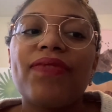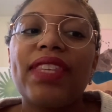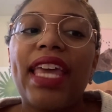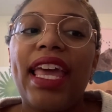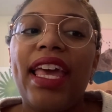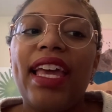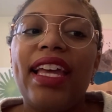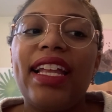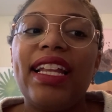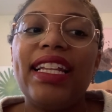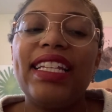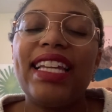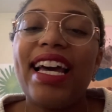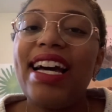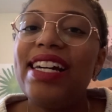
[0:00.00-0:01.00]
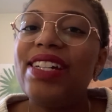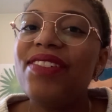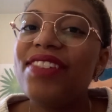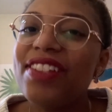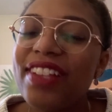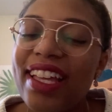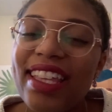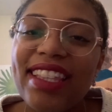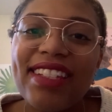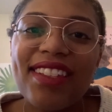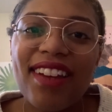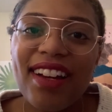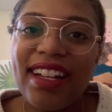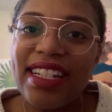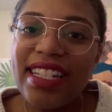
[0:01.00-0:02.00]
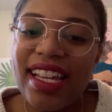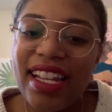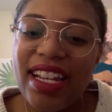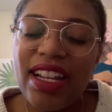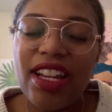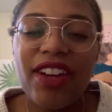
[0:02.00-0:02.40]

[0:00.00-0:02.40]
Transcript: And yeah, if you like this content,